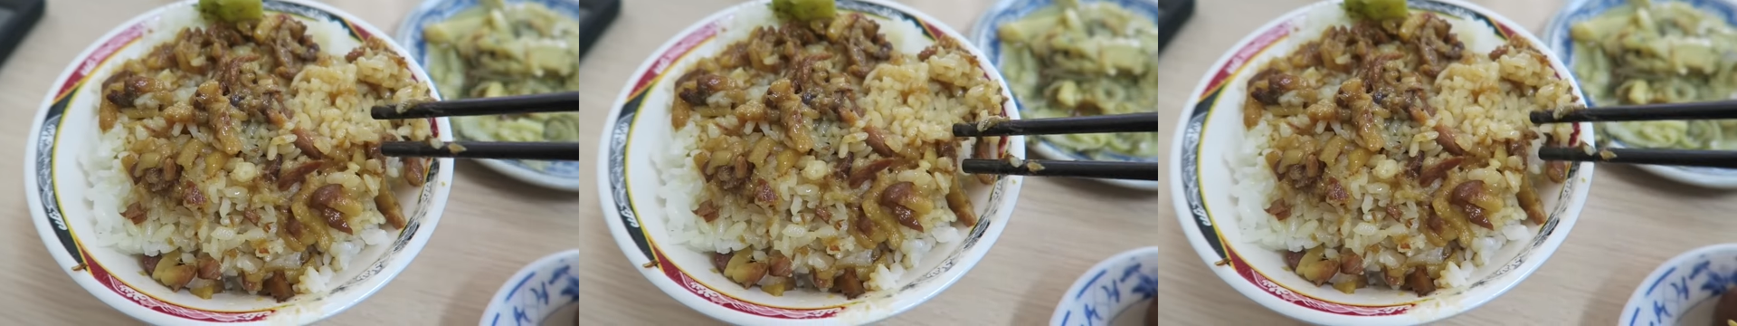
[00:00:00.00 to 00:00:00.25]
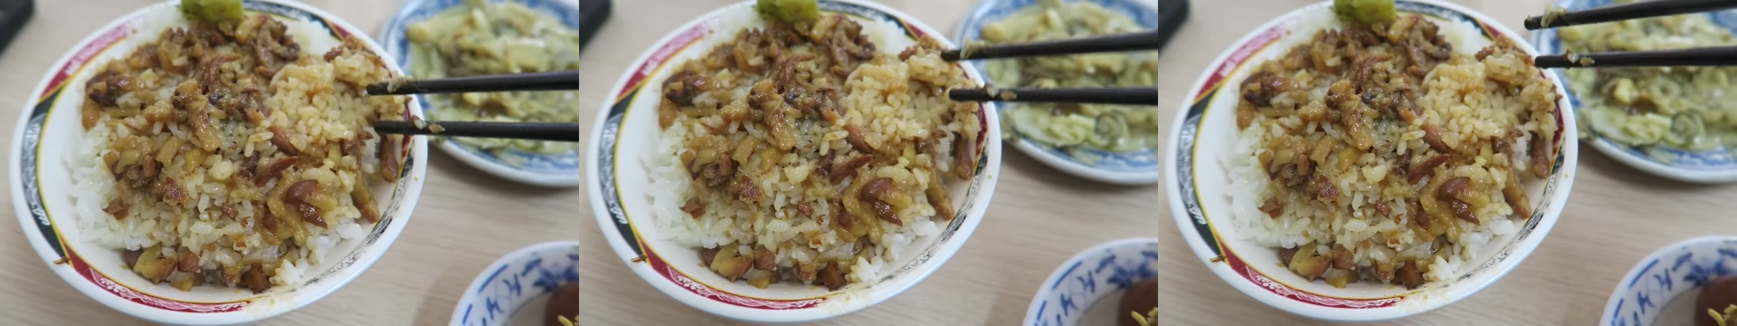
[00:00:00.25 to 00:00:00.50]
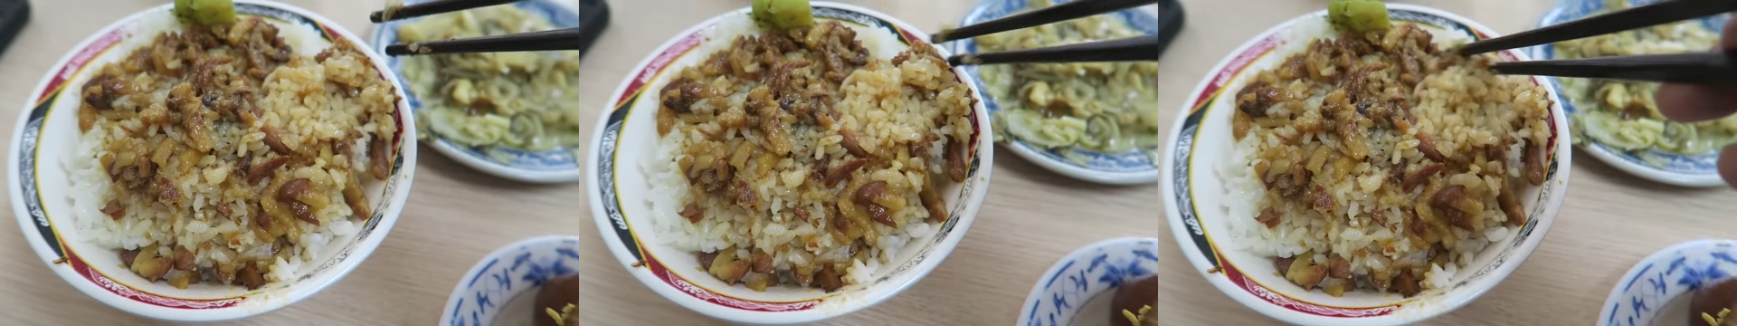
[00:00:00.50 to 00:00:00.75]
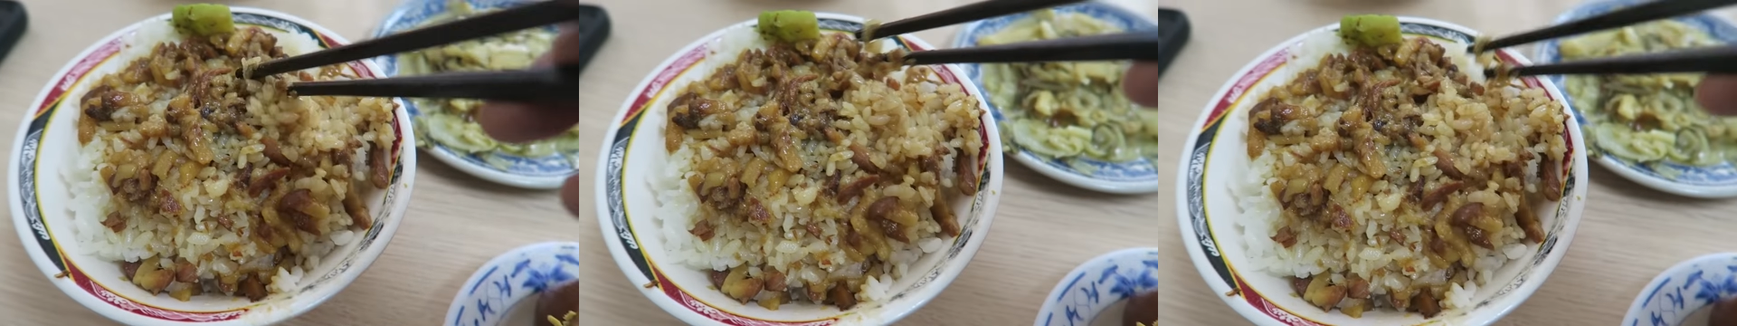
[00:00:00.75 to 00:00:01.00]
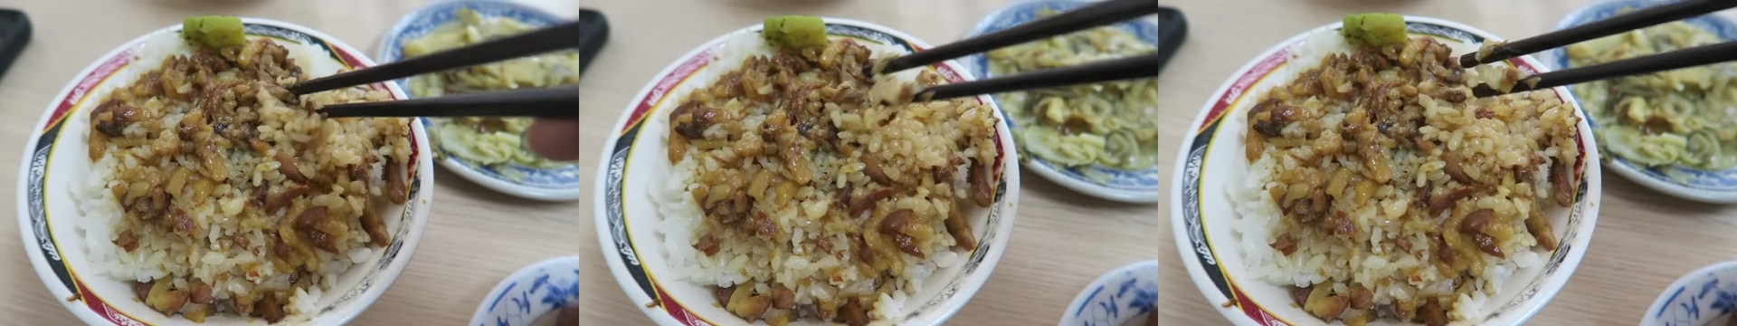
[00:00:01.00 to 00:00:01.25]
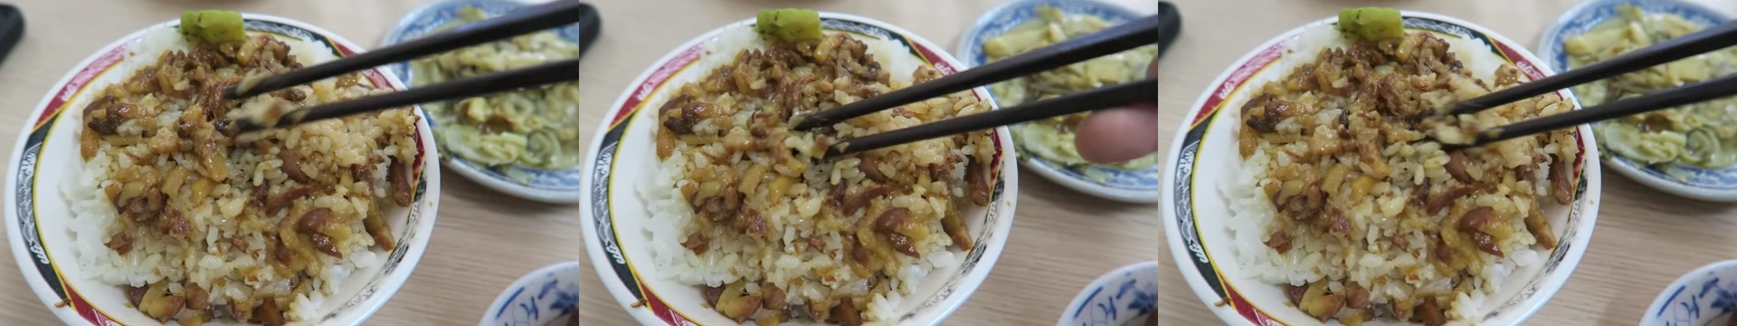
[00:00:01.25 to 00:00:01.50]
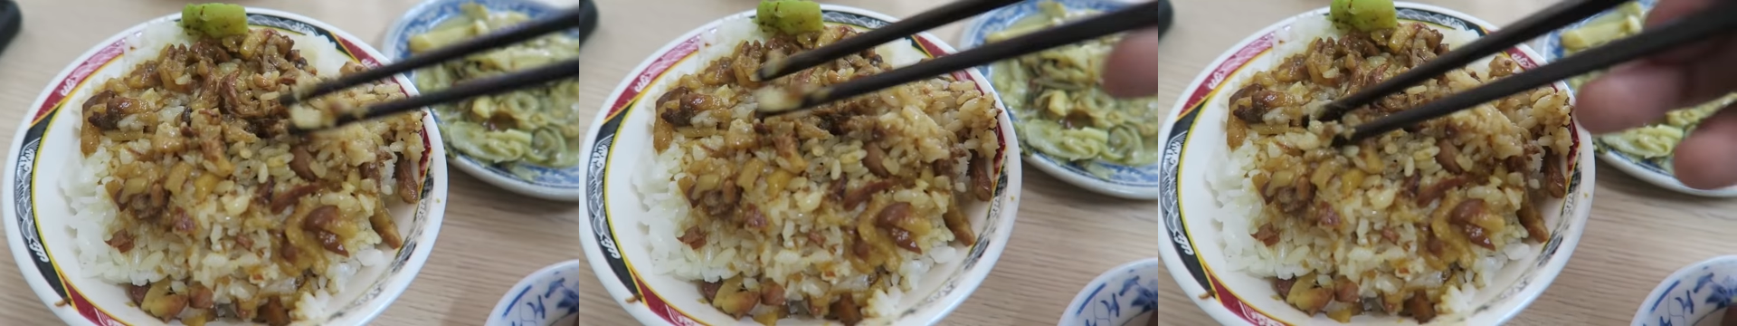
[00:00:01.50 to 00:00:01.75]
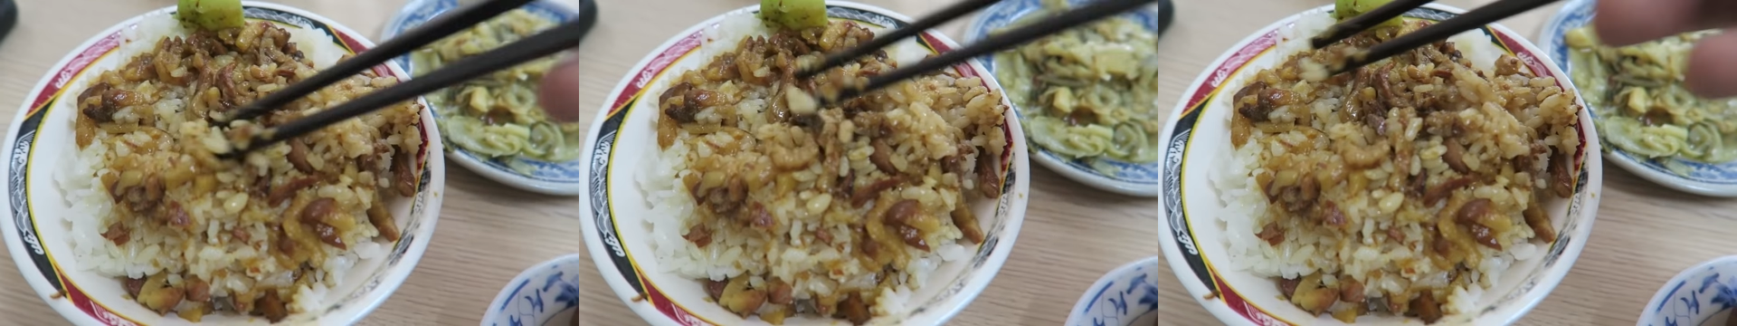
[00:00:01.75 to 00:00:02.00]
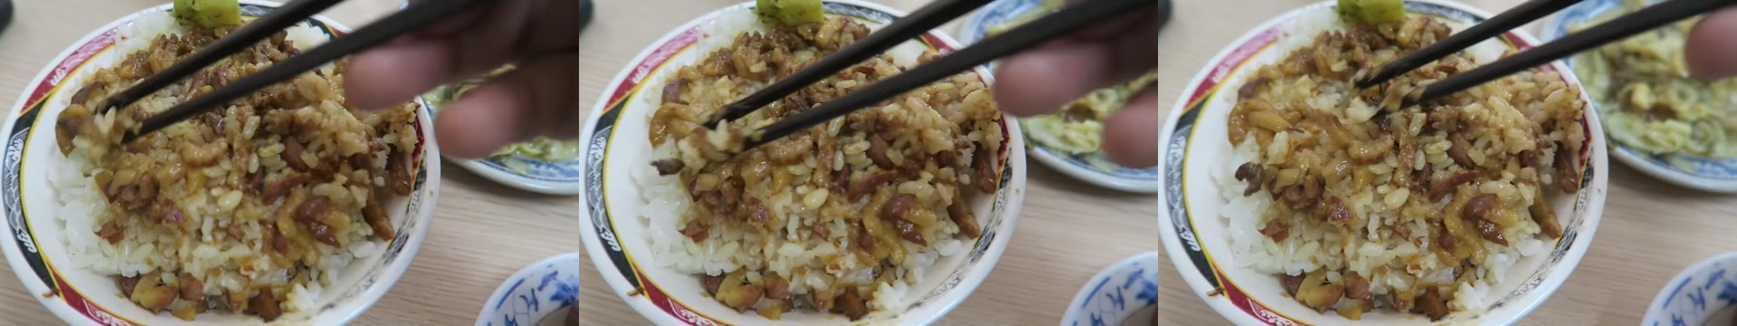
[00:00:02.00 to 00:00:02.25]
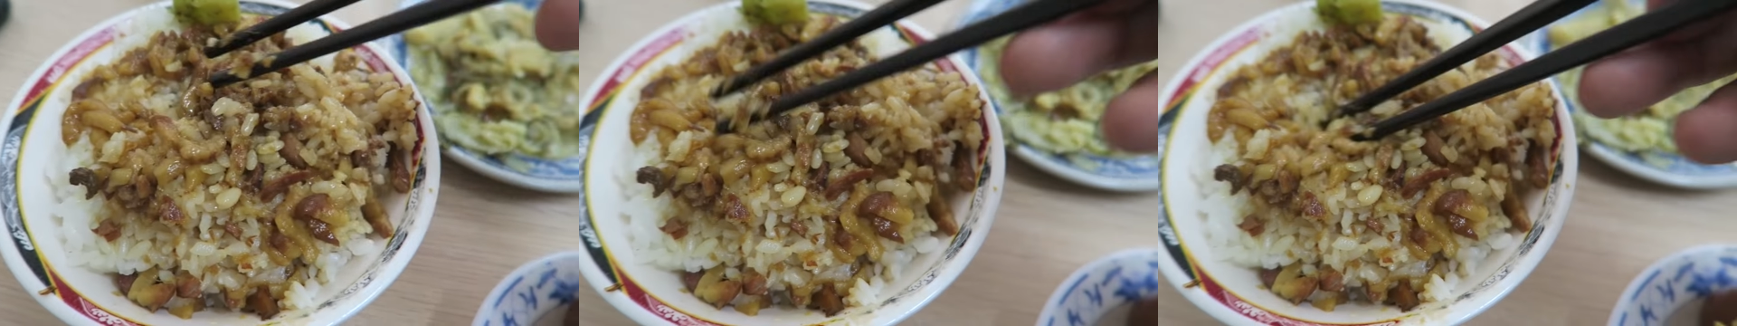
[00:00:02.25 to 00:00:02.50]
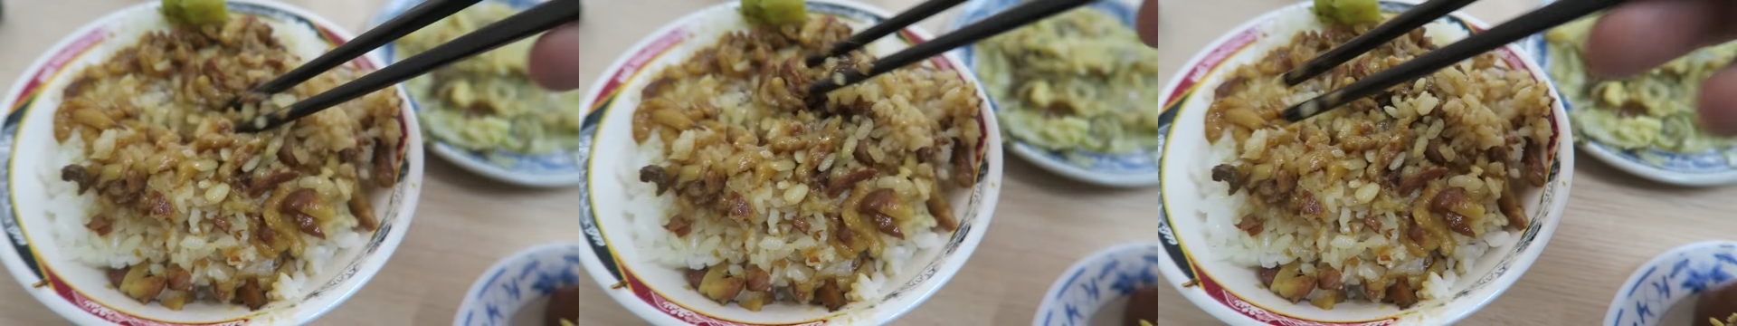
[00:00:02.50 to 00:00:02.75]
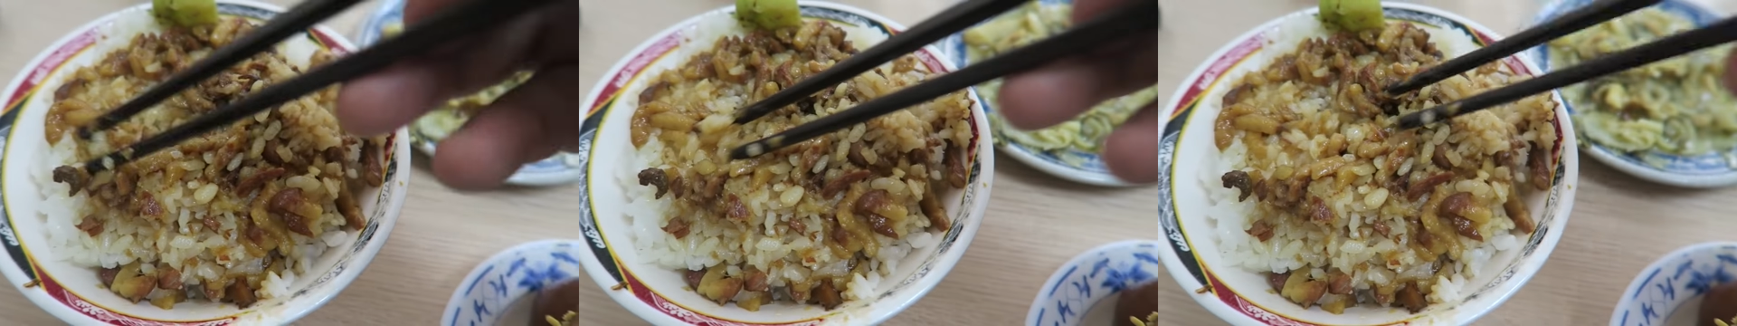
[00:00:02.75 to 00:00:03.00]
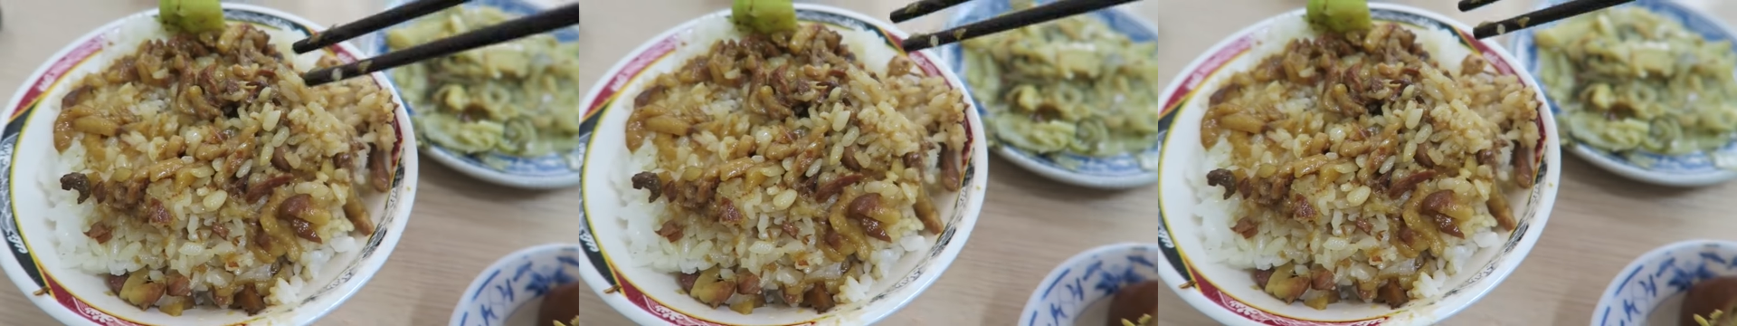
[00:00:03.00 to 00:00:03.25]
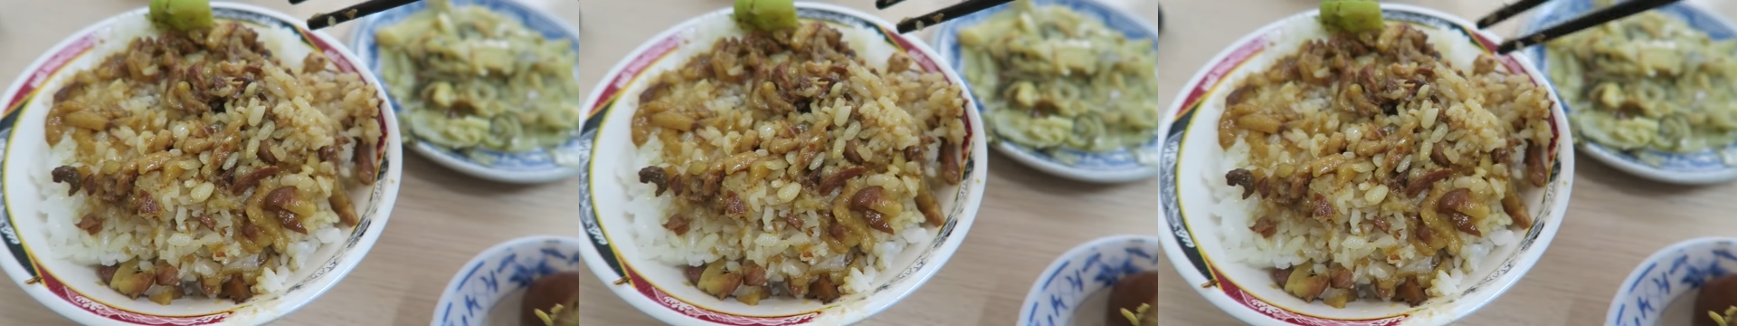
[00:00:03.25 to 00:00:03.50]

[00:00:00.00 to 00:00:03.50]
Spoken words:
(no speaker visible)